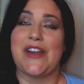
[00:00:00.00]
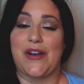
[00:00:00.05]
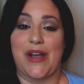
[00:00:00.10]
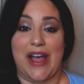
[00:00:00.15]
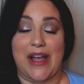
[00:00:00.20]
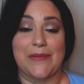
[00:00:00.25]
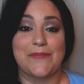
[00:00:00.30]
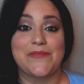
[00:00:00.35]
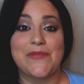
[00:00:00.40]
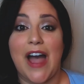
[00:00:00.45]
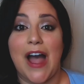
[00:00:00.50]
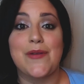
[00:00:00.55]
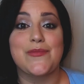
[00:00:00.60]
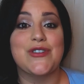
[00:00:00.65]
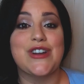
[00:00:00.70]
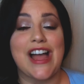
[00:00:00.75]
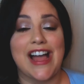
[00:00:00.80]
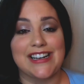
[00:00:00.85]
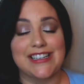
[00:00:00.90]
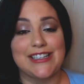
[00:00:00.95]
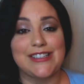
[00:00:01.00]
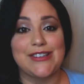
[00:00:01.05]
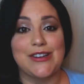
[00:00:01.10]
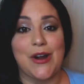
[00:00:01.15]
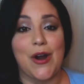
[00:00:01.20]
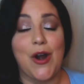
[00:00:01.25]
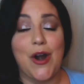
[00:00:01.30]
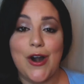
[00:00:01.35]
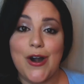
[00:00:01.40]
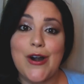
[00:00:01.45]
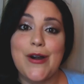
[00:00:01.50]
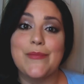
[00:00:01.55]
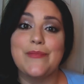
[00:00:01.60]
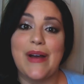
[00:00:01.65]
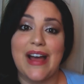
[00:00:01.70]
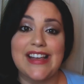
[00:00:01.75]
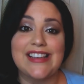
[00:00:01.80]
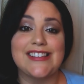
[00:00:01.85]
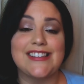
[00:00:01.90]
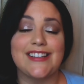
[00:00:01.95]
Okay, I'm reacting to
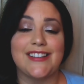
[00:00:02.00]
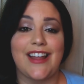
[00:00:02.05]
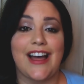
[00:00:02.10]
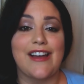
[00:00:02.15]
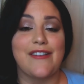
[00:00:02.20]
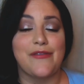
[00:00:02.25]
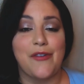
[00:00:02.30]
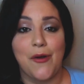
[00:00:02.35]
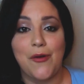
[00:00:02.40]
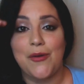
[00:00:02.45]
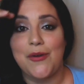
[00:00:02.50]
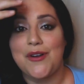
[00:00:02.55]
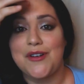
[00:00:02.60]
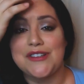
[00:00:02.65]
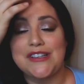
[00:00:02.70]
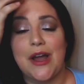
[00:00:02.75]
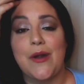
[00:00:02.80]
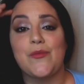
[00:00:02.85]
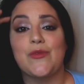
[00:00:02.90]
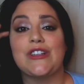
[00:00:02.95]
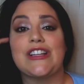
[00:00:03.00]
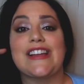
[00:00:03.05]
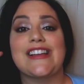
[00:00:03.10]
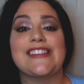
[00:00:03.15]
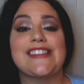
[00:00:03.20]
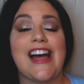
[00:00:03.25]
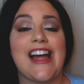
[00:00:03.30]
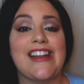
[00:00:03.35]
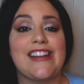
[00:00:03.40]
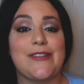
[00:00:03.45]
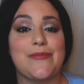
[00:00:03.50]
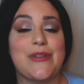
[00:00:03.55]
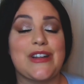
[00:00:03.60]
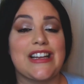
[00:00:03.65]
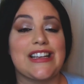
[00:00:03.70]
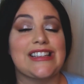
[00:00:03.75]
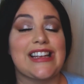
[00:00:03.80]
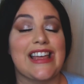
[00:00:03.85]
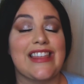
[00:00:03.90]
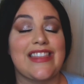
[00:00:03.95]
her best live vocals. I'm really excited
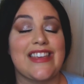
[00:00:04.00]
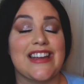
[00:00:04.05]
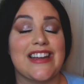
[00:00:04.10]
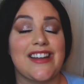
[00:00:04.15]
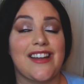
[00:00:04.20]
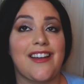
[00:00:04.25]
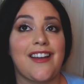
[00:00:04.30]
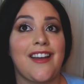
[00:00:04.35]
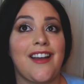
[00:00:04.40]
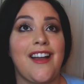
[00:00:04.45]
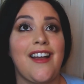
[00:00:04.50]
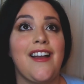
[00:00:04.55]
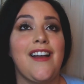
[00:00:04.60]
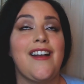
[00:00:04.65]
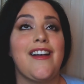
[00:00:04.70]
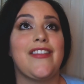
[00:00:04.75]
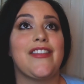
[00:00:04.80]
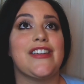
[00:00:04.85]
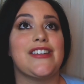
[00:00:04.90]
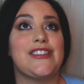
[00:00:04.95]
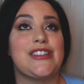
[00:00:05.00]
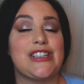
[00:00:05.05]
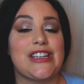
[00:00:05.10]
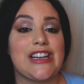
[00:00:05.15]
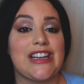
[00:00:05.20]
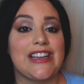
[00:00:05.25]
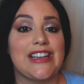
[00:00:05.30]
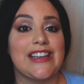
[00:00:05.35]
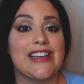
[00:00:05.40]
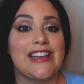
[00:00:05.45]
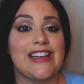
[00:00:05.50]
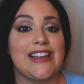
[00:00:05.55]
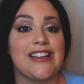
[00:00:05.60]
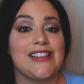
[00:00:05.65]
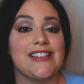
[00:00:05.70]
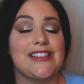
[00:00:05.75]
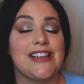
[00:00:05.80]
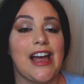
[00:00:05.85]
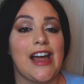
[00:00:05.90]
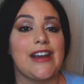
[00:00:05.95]
because I think that she
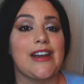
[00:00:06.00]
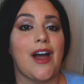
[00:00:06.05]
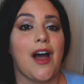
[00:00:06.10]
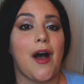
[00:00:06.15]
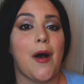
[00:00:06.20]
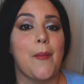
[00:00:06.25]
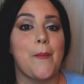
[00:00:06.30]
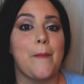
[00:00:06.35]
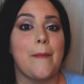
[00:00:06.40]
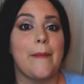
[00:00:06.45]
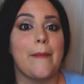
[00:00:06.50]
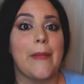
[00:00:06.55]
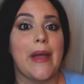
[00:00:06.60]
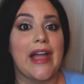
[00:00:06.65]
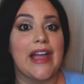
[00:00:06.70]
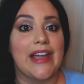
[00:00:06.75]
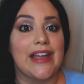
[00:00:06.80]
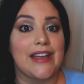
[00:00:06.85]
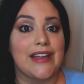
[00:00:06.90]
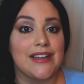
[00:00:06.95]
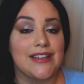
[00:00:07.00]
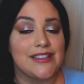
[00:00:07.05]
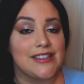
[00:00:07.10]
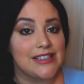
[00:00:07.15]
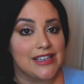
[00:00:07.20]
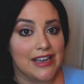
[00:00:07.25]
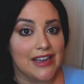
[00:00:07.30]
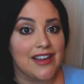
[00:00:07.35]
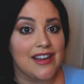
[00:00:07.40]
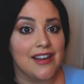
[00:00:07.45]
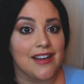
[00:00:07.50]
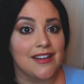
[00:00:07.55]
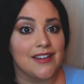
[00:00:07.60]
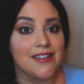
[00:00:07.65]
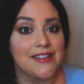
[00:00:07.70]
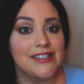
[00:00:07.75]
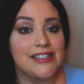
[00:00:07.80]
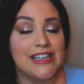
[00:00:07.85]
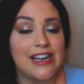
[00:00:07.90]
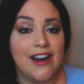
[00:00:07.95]
is an
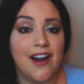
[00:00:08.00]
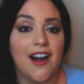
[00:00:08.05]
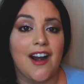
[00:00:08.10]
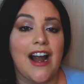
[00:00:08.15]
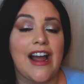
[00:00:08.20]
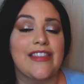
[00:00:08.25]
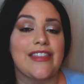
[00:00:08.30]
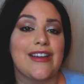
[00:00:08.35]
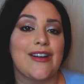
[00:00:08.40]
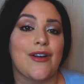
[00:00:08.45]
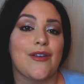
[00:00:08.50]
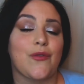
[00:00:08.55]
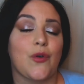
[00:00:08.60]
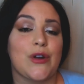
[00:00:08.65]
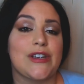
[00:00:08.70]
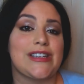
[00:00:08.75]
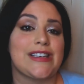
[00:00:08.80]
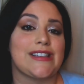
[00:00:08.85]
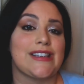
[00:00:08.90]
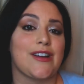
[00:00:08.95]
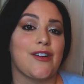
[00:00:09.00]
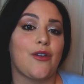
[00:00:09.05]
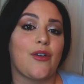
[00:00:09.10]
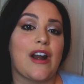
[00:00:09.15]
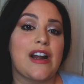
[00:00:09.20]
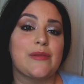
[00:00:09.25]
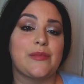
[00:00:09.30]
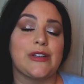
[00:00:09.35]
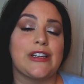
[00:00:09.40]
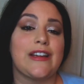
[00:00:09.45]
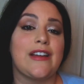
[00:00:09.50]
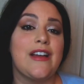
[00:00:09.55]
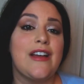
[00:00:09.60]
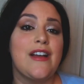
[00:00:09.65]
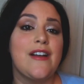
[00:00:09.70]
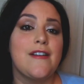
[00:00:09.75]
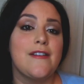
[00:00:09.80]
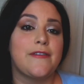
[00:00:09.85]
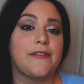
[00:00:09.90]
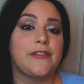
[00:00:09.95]
amazing singer. I think her voice is incredibly
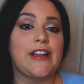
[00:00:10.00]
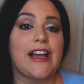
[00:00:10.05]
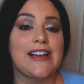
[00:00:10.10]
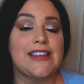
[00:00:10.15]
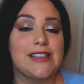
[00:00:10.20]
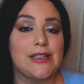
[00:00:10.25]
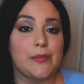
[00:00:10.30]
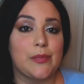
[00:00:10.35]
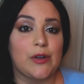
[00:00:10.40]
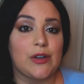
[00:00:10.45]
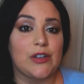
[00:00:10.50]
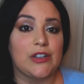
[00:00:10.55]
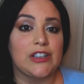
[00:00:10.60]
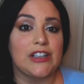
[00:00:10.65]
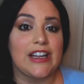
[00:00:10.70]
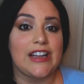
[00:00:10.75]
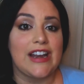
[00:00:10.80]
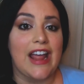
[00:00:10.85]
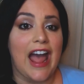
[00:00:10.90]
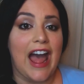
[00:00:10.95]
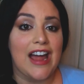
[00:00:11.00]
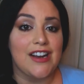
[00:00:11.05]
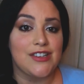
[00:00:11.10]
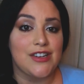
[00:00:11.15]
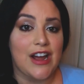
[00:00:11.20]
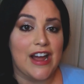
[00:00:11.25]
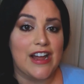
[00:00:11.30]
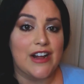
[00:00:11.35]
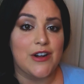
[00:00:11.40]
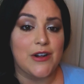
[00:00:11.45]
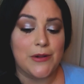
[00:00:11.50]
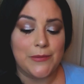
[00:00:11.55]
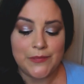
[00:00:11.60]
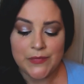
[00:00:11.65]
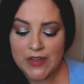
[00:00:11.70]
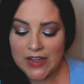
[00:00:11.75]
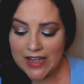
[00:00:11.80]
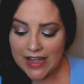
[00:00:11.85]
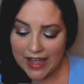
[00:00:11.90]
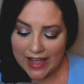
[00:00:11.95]
flexible and agile,
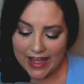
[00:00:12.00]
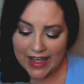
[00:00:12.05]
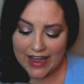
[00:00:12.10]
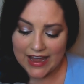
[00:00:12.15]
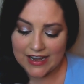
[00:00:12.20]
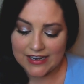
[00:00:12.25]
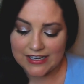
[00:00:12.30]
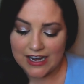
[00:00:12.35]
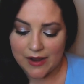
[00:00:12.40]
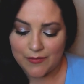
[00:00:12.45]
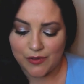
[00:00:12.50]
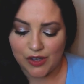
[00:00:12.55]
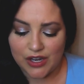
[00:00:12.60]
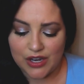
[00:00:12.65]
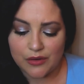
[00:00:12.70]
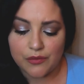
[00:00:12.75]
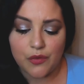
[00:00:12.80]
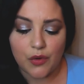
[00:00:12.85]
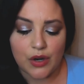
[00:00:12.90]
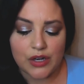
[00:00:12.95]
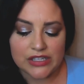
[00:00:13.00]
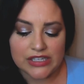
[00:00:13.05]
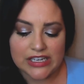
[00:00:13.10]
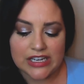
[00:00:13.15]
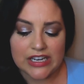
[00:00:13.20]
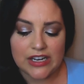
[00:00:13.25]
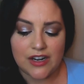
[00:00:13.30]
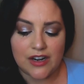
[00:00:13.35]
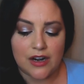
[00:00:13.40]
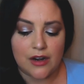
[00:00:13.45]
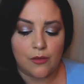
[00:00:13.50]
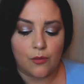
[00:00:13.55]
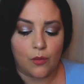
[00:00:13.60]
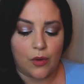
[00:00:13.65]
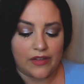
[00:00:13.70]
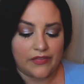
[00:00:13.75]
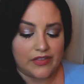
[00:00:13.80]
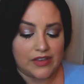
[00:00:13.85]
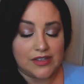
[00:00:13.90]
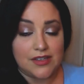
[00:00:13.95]
and I'm looking forward to hear
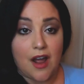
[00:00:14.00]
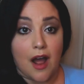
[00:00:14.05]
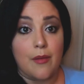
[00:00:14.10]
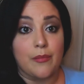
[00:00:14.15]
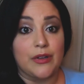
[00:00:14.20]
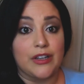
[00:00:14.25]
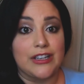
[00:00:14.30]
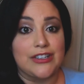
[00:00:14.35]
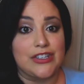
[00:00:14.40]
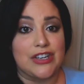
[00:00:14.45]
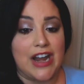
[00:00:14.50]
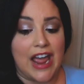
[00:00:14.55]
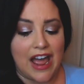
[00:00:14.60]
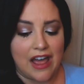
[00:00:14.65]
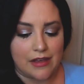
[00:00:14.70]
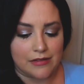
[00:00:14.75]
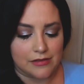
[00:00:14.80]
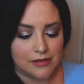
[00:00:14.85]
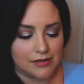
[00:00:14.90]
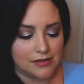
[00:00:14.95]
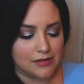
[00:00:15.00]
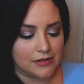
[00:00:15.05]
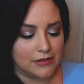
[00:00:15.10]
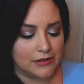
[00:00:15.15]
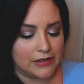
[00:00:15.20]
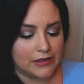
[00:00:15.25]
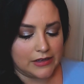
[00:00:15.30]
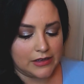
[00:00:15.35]
what this compilation has